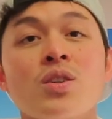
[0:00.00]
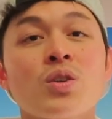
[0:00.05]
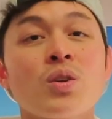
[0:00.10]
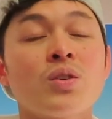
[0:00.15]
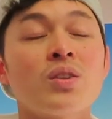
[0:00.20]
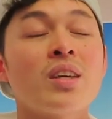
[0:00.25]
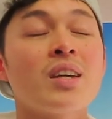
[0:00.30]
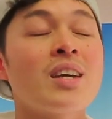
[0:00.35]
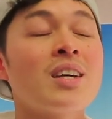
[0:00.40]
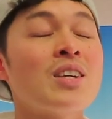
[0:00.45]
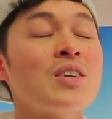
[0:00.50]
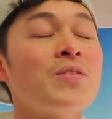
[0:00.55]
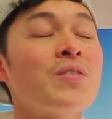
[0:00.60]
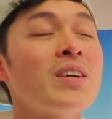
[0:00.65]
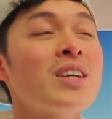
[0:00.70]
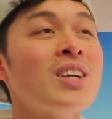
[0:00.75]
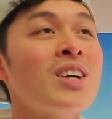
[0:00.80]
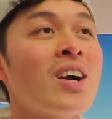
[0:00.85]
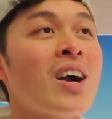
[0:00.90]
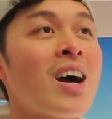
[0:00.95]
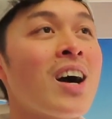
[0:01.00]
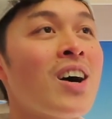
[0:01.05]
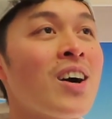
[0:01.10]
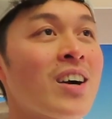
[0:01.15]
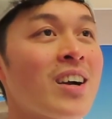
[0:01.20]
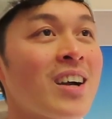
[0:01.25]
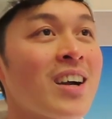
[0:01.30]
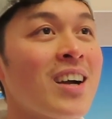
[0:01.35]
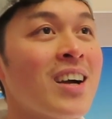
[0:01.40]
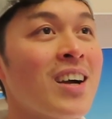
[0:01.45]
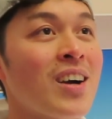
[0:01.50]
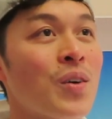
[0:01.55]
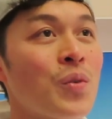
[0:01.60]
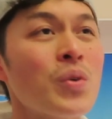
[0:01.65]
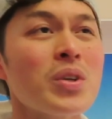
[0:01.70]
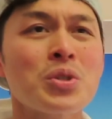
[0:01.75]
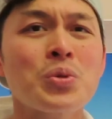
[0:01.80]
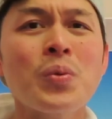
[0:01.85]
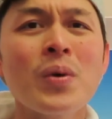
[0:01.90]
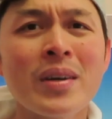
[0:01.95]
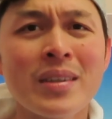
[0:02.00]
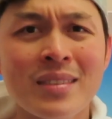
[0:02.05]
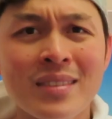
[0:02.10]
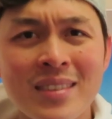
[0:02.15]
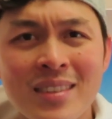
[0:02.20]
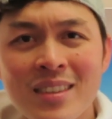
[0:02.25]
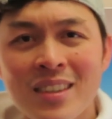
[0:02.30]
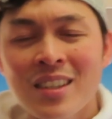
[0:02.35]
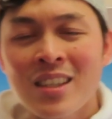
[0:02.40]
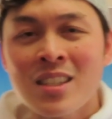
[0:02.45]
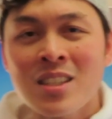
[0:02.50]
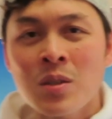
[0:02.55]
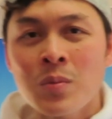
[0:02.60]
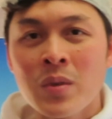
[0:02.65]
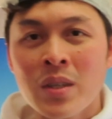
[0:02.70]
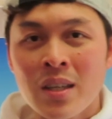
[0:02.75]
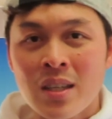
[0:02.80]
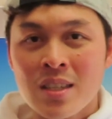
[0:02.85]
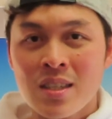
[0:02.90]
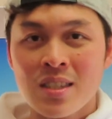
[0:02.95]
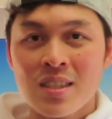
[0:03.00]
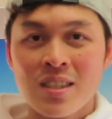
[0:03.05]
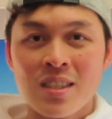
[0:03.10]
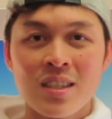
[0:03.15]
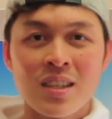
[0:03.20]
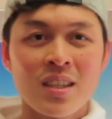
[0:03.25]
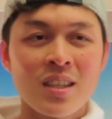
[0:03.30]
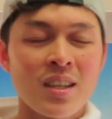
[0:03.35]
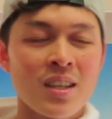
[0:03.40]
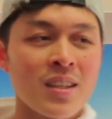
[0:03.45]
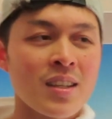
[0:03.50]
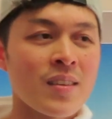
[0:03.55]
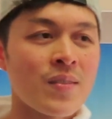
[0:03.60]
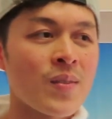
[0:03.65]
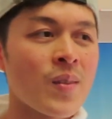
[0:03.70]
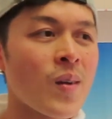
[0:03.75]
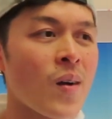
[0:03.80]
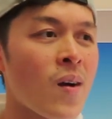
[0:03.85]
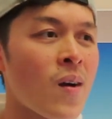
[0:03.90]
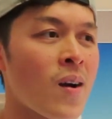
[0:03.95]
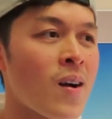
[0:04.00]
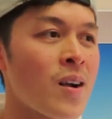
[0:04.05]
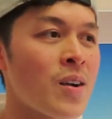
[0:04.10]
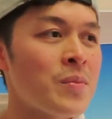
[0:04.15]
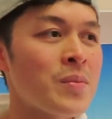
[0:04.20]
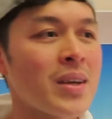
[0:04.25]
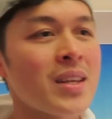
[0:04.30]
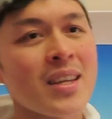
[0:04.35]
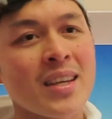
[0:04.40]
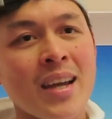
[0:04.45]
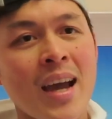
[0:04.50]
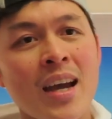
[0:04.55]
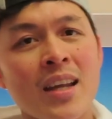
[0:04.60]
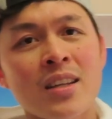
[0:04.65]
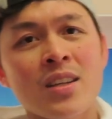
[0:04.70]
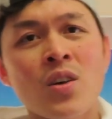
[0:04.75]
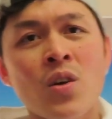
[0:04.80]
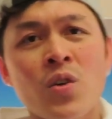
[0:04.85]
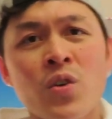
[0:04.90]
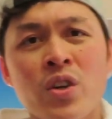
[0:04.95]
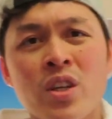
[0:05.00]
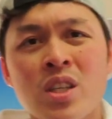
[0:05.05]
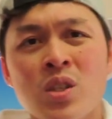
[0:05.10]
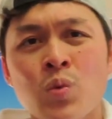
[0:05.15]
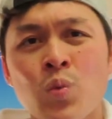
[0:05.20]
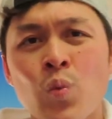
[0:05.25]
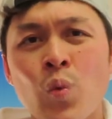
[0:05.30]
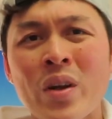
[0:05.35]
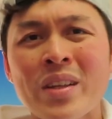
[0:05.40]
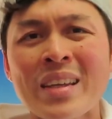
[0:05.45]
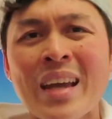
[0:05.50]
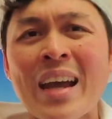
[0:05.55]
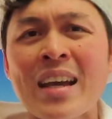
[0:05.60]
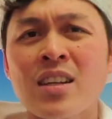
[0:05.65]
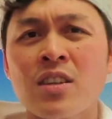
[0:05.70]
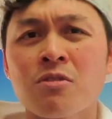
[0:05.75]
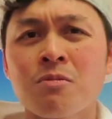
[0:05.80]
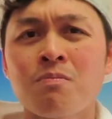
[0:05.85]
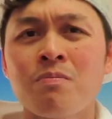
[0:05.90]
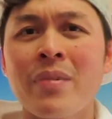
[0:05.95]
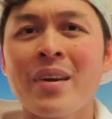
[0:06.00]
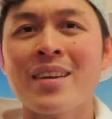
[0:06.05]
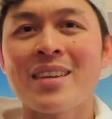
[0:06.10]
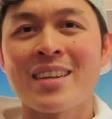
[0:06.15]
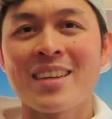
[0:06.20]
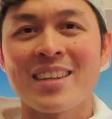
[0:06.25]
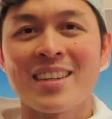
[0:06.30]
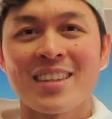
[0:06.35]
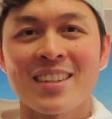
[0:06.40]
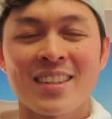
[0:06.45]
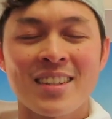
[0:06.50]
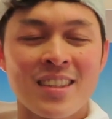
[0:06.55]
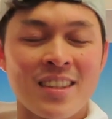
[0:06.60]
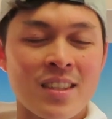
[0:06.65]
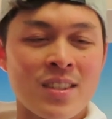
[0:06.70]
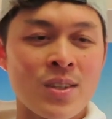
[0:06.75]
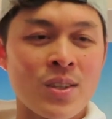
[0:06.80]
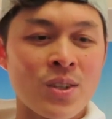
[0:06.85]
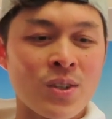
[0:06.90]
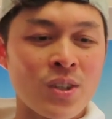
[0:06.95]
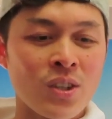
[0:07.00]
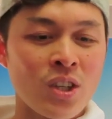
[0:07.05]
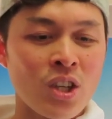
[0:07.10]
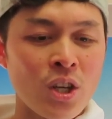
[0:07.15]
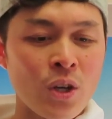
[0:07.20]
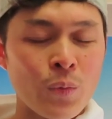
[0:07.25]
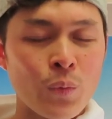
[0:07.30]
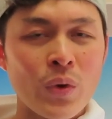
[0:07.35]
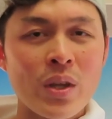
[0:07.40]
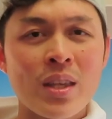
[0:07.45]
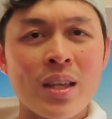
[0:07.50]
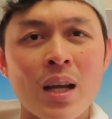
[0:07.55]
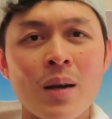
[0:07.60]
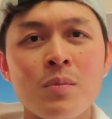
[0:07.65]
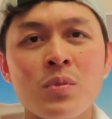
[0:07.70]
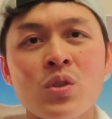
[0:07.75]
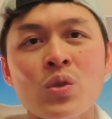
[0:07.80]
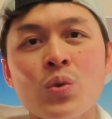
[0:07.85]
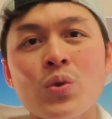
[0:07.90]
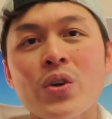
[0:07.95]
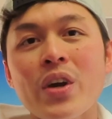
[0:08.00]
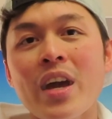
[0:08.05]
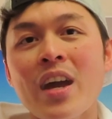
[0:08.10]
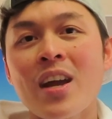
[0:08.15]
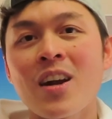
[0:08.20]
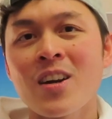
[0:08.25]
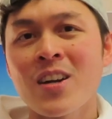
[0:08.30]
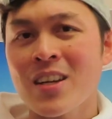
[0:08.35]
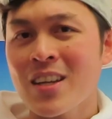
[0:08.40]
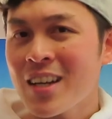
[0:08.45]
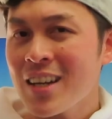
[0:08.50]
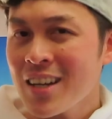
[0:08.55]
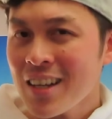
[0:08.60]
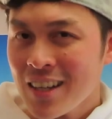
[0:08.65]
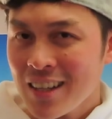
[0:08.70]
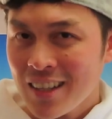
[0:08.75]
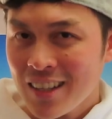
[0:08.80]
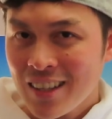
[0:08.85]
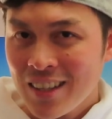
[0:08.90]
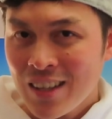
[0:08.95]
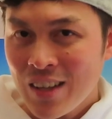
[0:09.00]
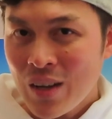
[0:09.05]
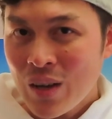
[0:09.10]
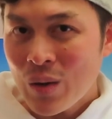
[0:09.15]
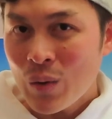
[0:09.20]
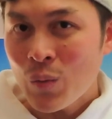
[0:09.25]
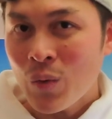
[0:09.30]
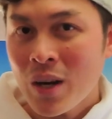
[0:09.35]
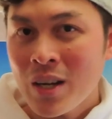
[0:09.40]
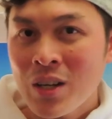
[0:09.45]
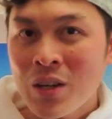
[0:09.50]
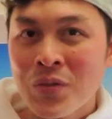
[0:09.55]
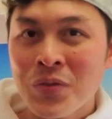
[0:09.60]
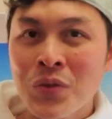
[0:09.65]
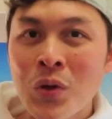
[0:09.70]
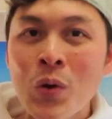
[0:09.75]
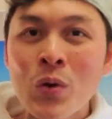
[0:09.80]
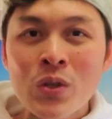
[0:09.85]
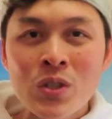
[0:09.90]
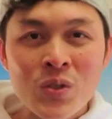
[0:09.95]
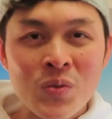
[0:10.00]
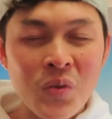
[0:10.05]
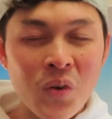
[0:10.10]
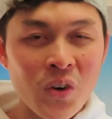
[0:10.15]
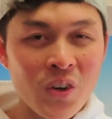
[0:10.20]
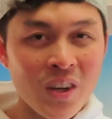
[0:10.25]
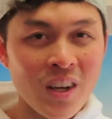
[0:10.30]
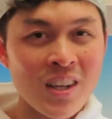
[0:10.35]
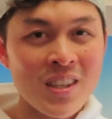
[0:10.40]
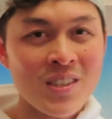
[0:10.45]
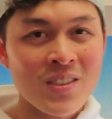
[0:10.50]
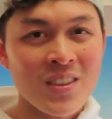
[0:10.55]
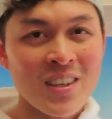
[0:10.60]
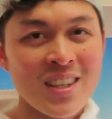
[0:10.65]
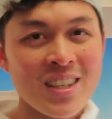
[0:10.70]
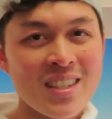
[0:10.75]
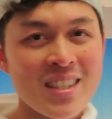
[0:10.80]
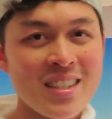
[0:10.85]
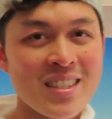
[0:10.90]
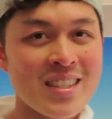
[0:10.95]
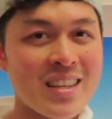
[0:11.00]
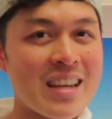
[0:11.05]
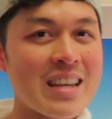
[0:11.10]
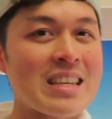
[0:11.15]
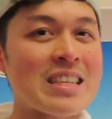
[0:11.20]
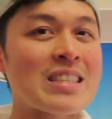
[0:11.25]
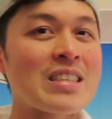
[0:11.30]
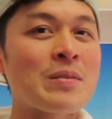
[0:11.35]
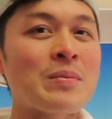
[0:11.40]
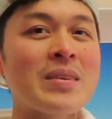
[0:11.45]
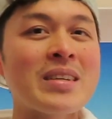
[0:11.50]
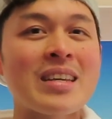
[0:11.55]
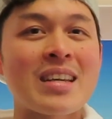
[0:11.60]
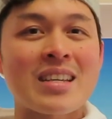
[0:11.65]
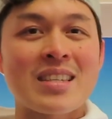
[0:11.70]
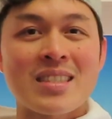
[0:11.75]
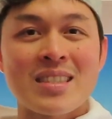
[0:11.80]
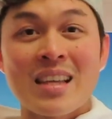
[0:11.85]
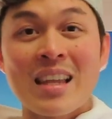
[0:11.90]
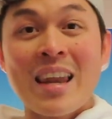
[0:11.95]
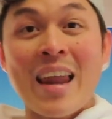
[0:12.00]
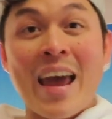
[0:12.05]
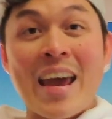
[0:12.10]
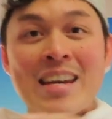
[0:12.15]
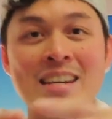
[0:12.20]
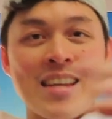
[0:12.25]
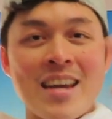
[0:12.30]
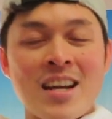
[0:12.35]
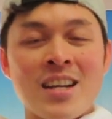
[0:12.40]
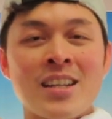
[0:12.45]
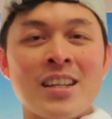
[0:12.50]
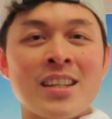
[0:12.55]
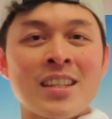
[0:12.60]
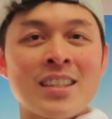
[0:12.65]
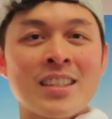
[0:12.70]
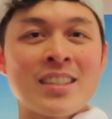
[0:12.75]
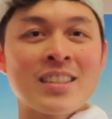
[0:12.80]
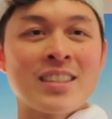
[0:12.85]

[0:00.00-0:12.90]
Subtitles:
So they're gonna figure out which one is the biggest. There are many categories what kind of big. So when it comes to area, one of those 4 countries is the biggest, the land area.